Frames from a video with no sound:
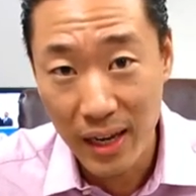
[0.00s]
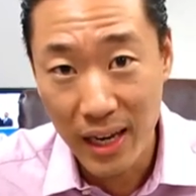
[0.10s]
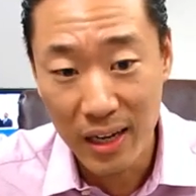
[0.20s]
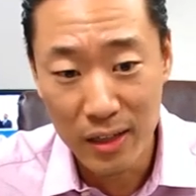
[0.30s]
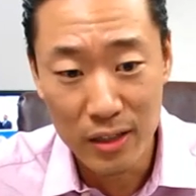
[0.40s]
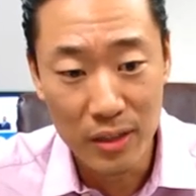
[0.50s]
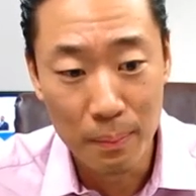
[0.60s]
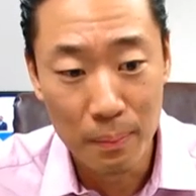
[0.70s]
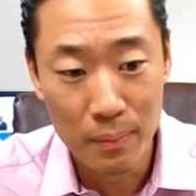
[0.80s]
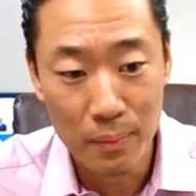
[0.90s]
and
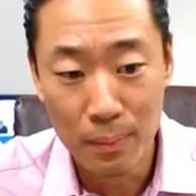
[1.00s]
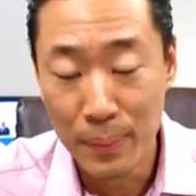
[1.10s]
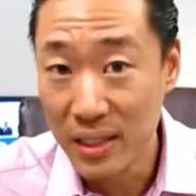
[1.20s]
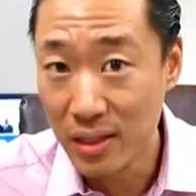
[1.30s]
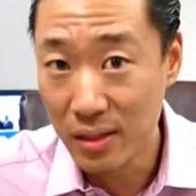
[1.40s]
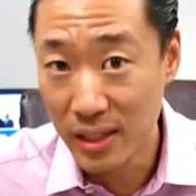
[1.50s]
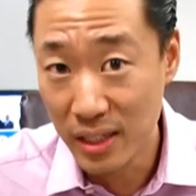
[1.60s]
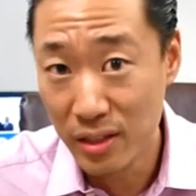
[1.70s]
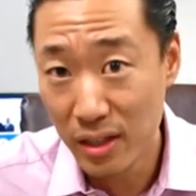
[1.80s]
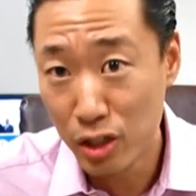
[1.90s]
basically
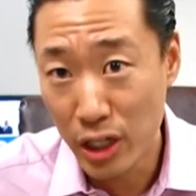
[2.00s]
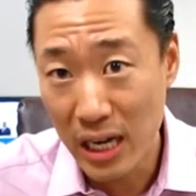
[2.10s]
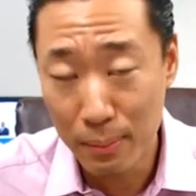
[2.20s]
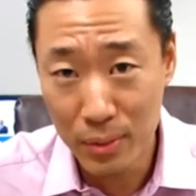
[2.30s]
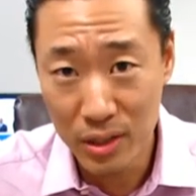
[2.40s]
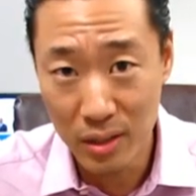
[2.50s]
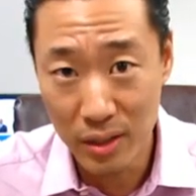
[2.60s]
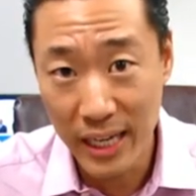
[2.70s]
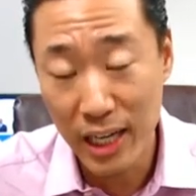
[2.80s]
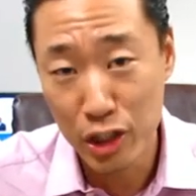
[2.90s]
it's their job
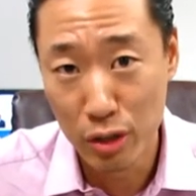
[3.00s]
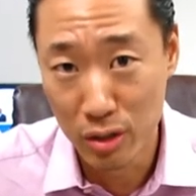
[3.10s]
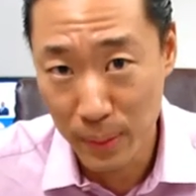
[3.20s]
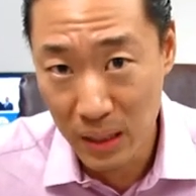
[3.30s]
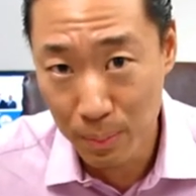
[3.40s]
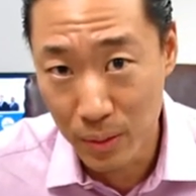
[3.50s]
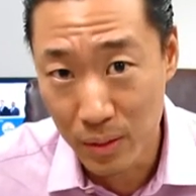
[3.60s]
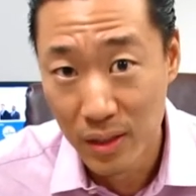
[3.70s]
to catch those people